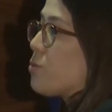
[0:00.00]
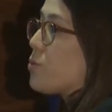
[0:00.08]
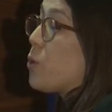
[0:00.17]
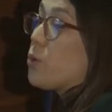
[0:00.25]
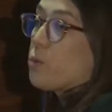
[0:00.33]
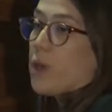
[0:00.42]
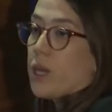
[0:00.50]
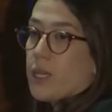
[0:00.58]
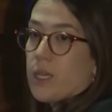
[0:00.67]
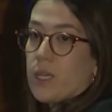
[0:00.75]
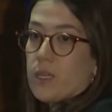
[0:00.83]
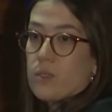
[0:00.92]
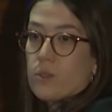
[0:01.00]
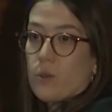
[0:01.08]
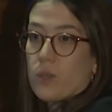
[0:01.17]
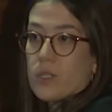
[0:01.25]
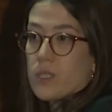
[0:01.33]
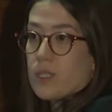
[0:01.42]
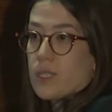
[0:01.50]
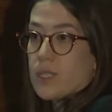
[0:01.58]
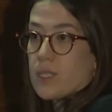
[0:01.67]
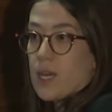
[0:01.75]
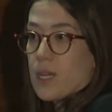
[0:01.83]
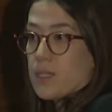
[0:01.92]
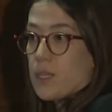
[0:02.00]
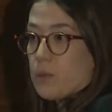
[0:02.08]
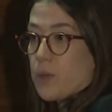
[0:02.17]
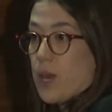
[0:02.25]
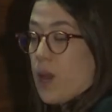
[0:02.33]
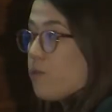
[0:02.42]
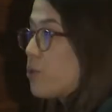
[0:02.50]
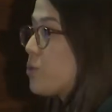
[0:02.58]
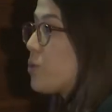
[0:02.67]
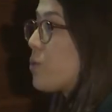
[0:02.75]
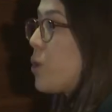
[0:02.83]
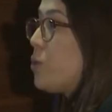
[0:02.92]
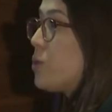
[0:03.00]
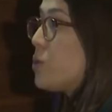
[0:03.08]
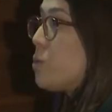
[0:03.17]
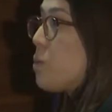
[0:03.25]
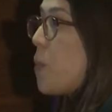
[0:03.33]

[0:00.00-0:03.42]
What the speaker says: road markings or static signs that we have on the road.